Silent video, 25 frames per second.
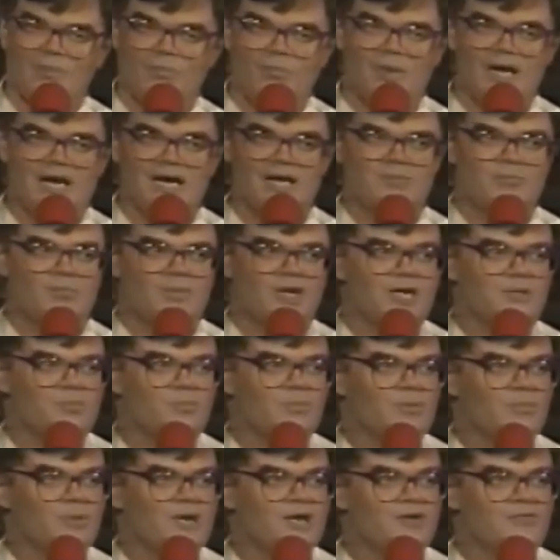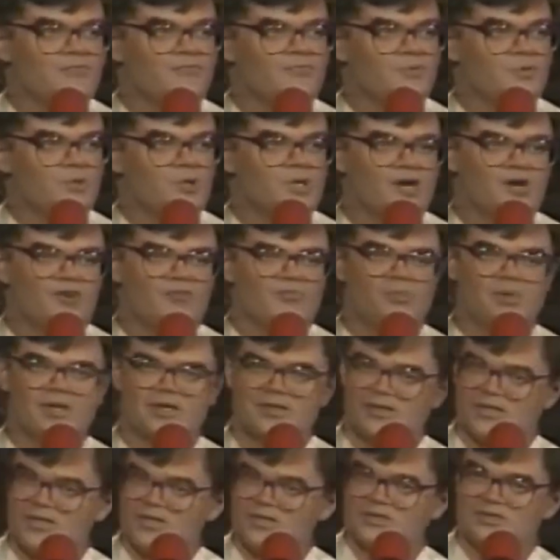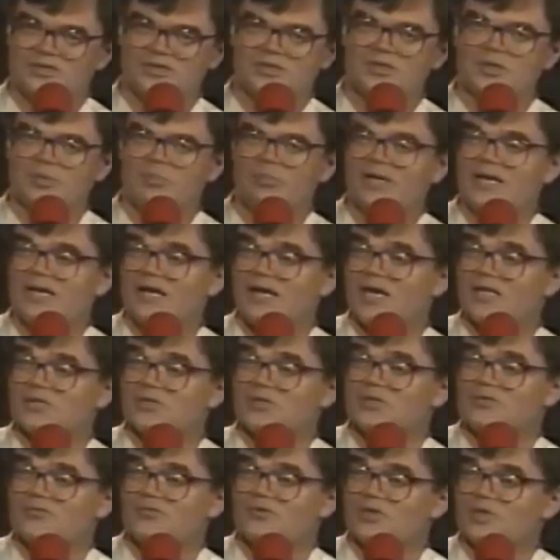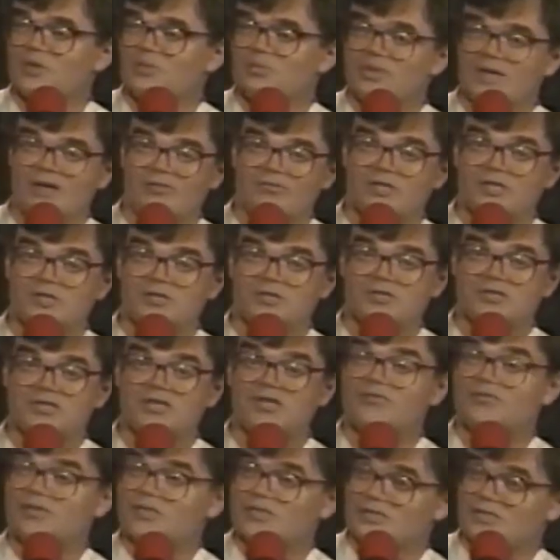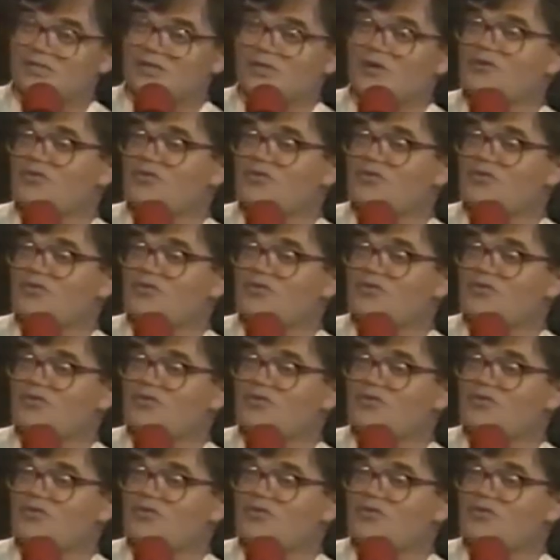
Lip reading: A man might be made a fool of, but he still pay extra for the privilege if he's a